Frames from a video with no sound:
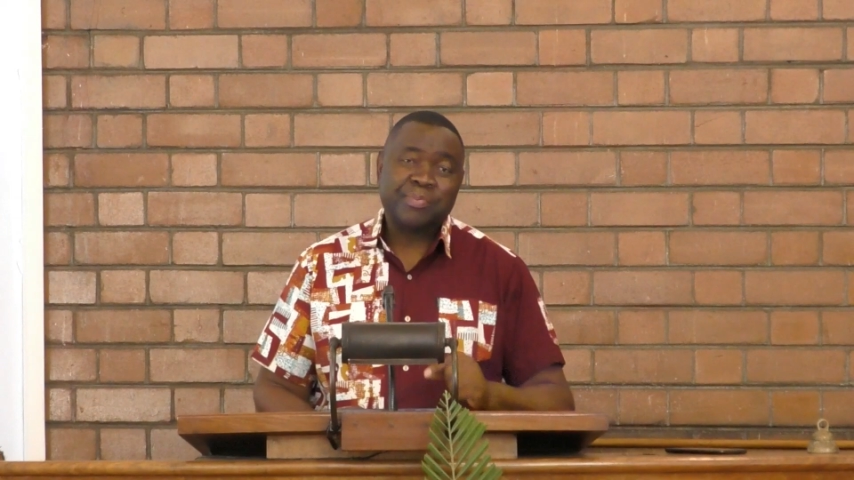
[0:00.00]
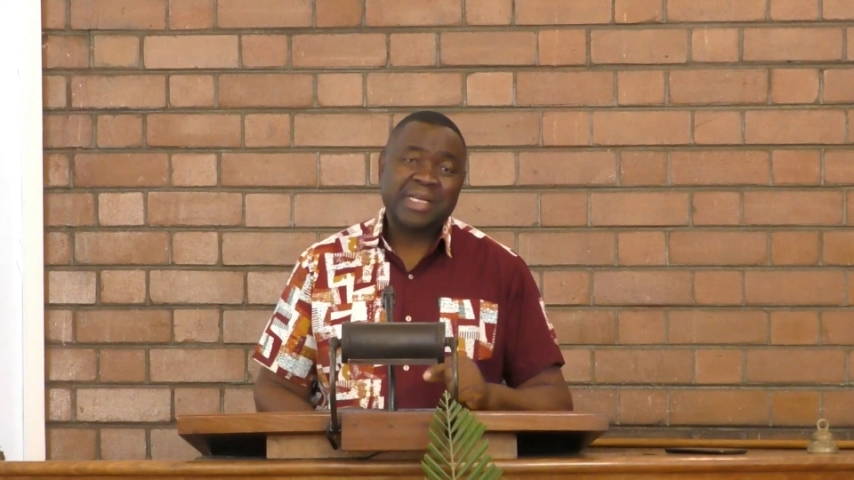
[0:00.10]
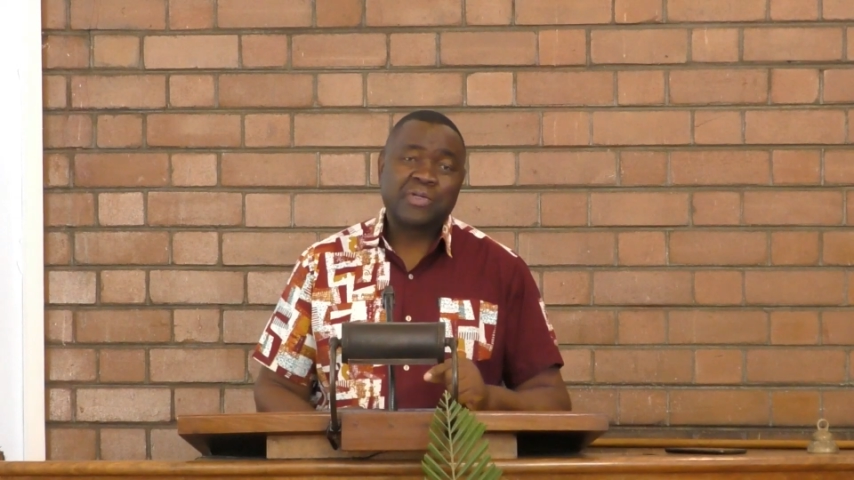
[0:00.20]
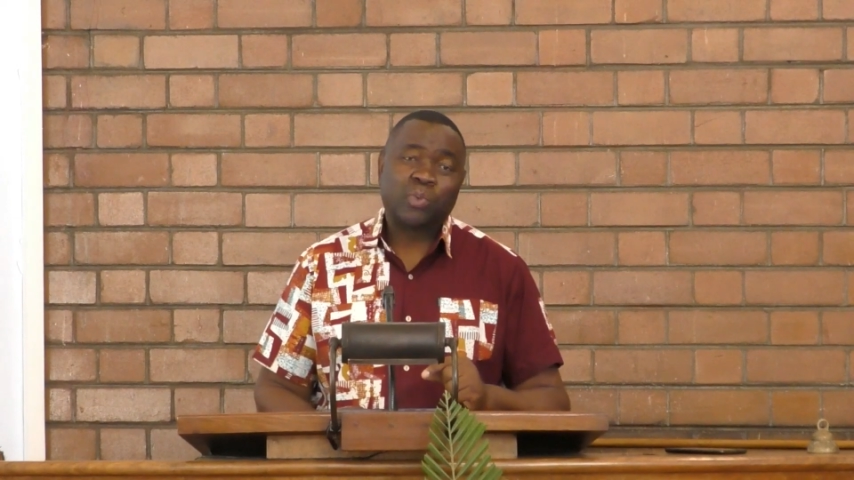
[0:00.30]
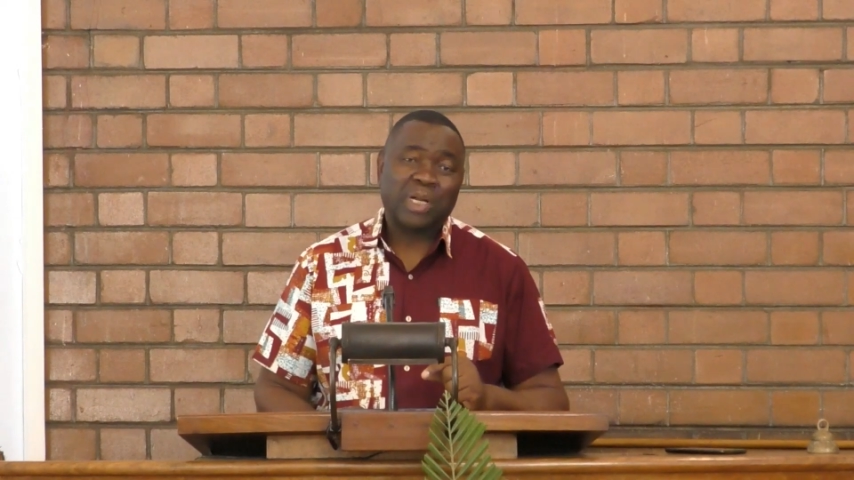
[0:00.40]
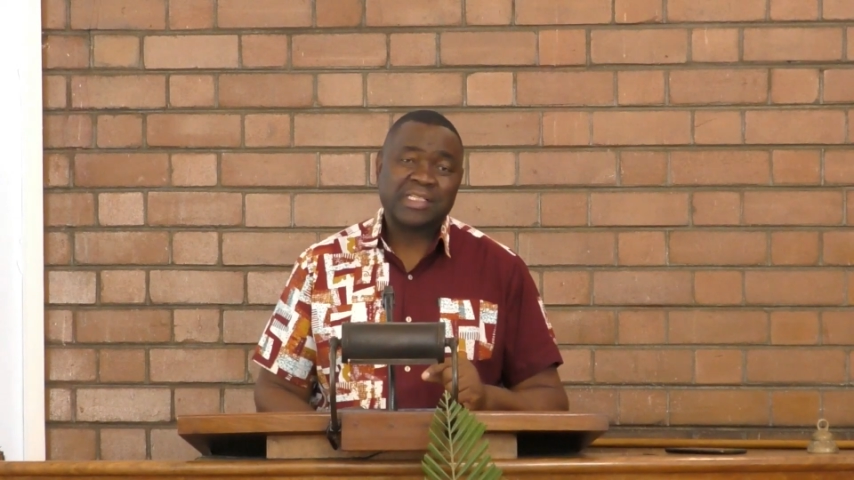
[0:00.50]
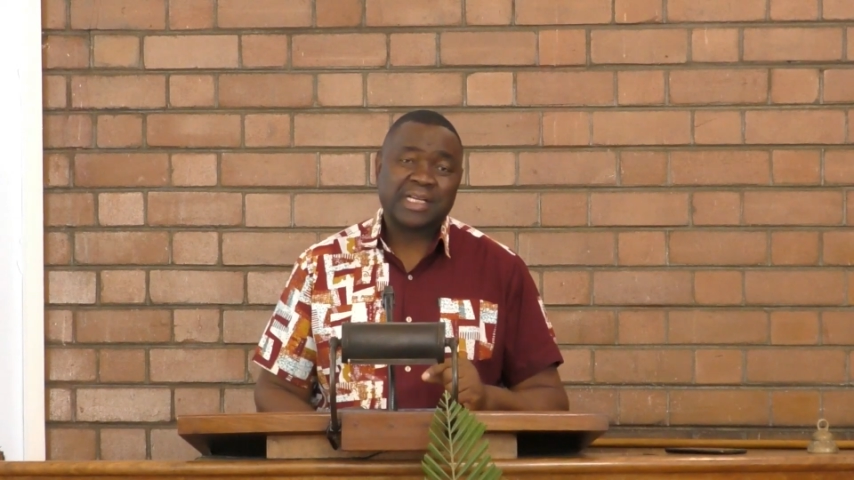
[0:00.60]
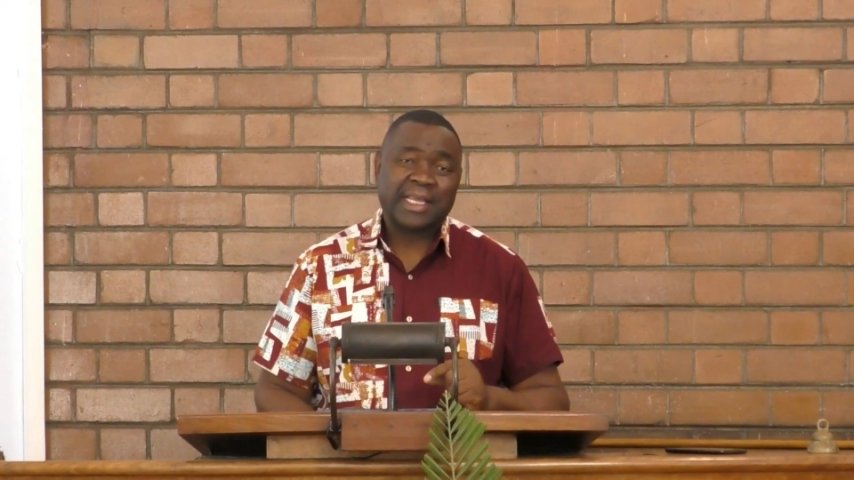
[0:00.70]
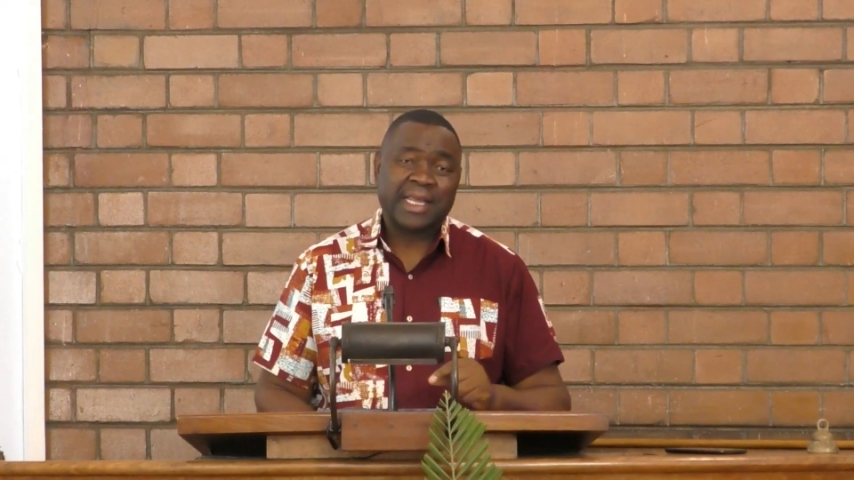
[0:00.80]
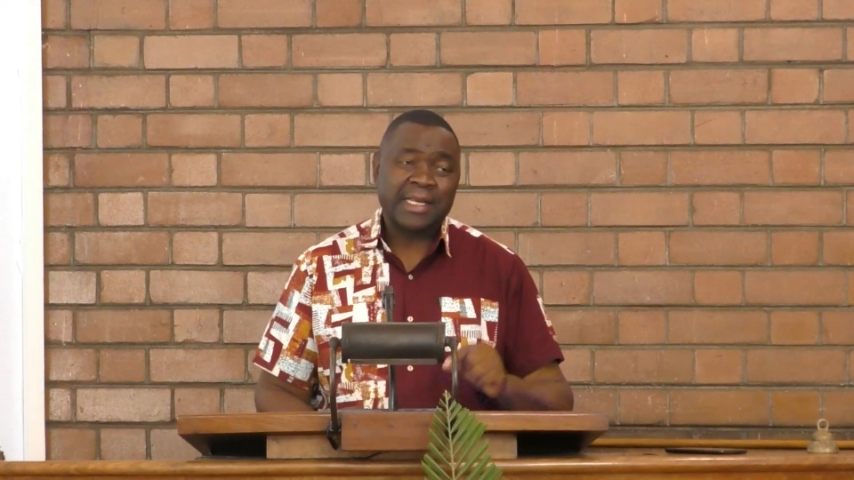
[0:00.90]
meet once
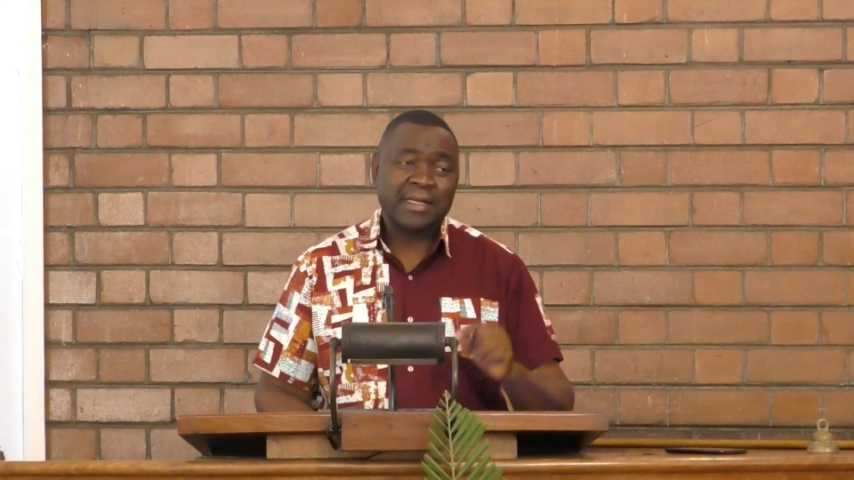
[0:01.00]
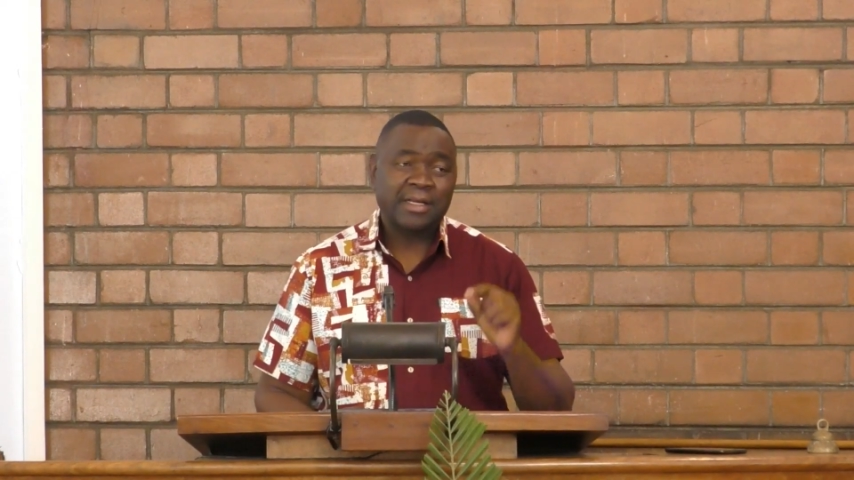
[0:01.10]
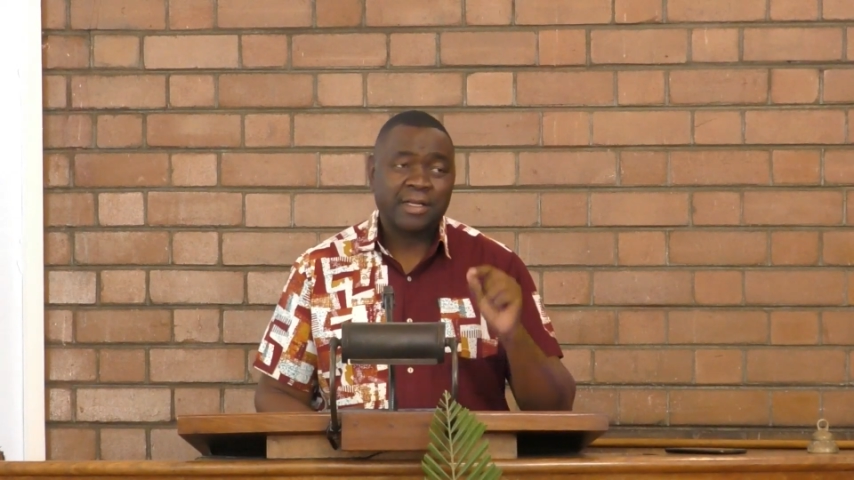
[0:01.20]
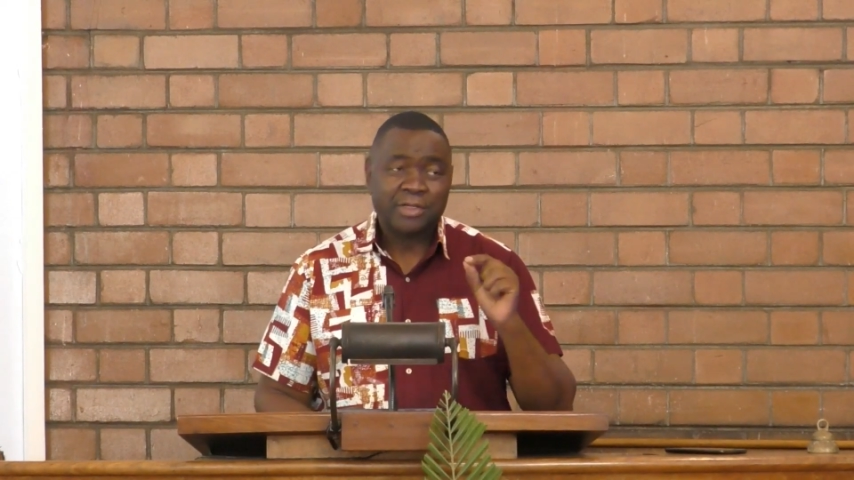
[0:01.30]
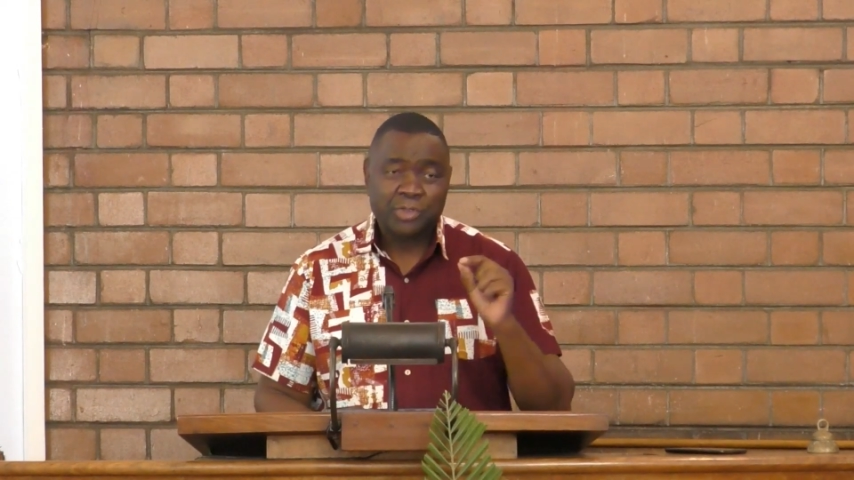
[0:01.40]
again